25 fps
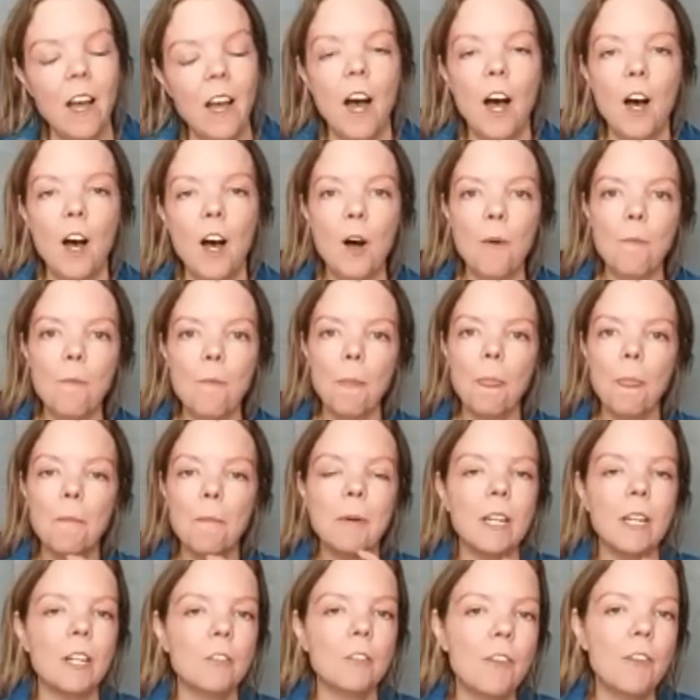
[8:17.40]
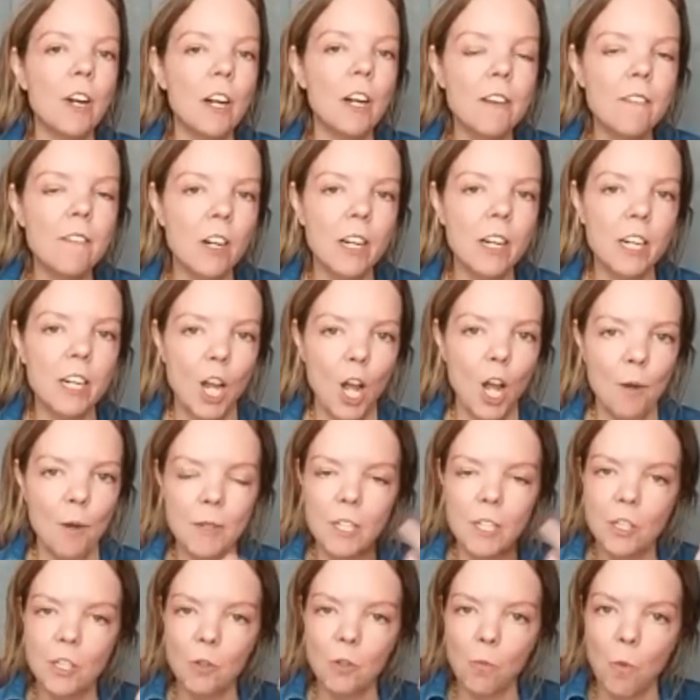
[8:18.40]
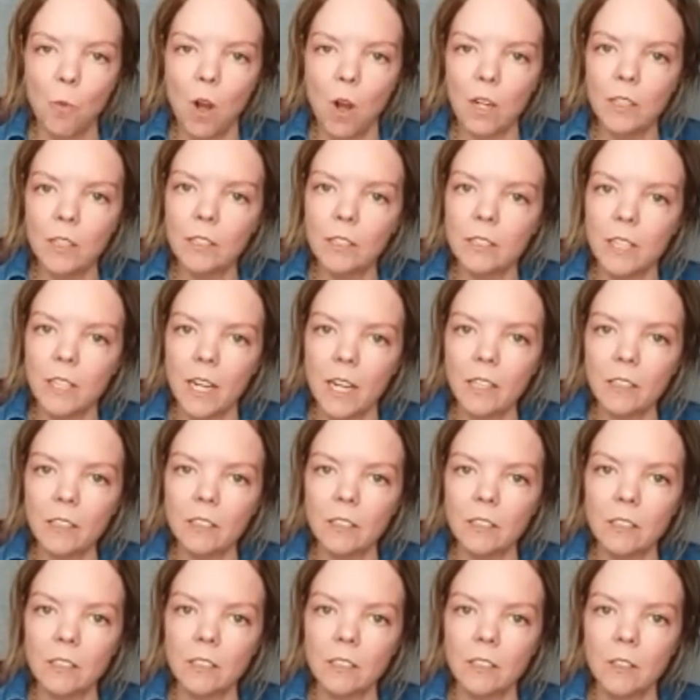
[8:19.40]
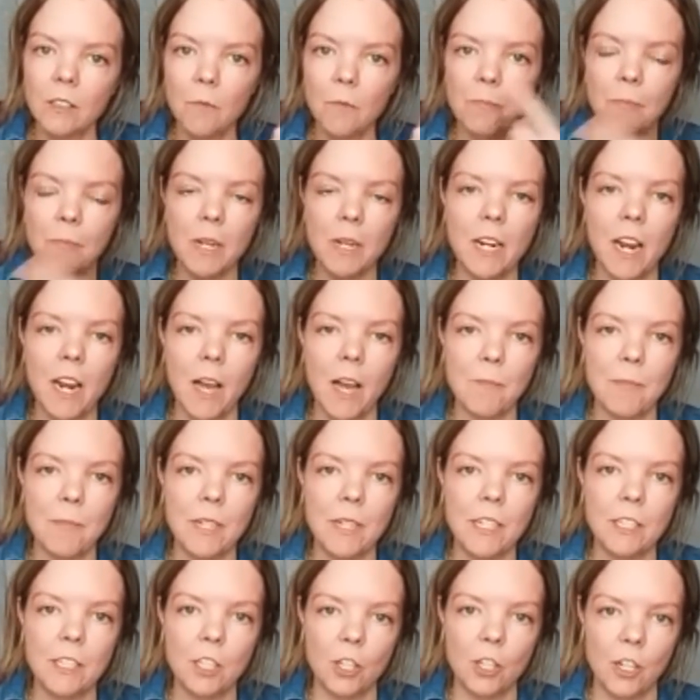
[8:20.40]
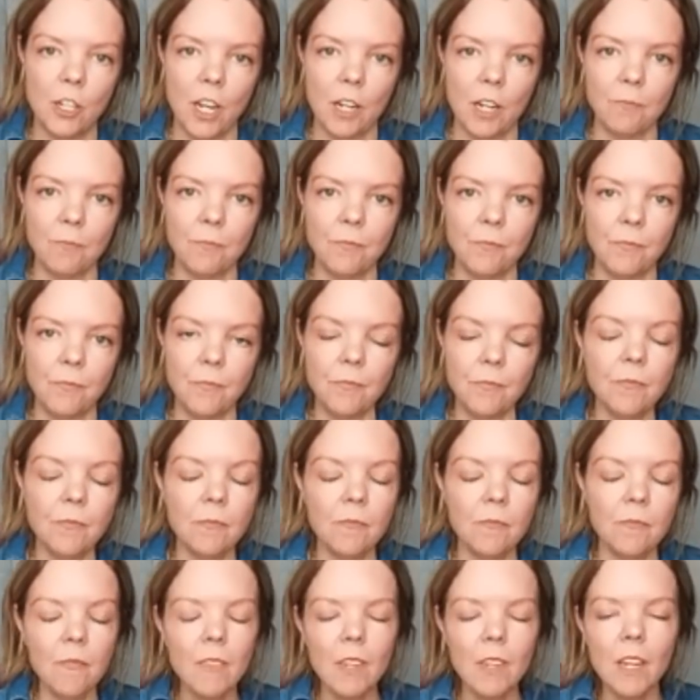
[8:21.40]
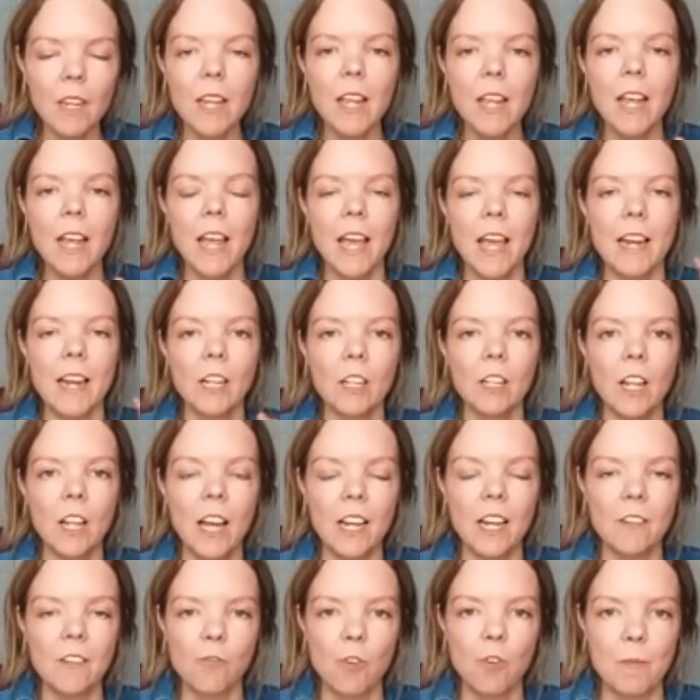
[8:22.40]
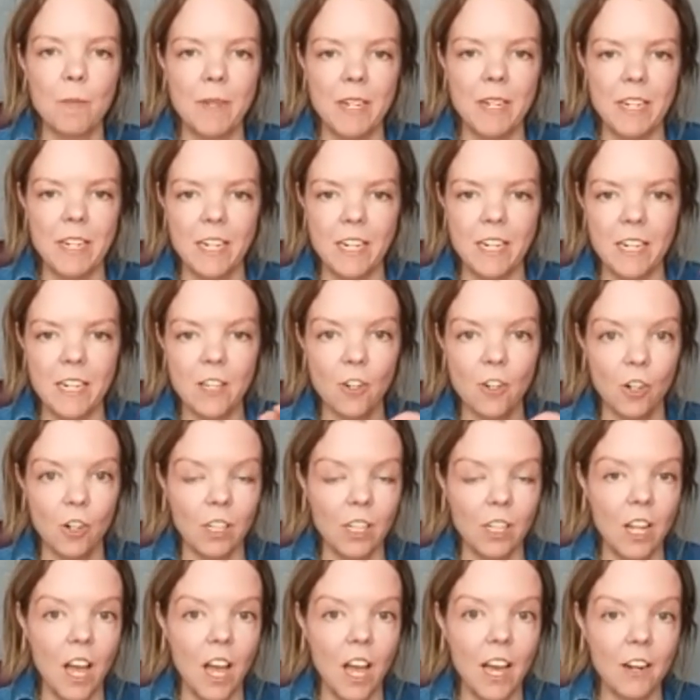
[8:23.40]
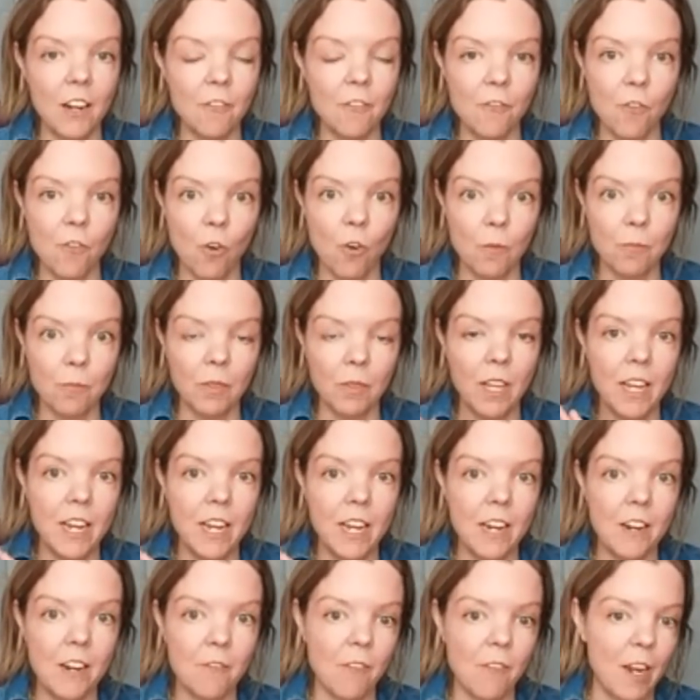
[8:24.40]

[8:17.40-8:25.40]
Um, but very, very common to want sex but not be turned on. And a mm. lot of women need either a lot of foreplay,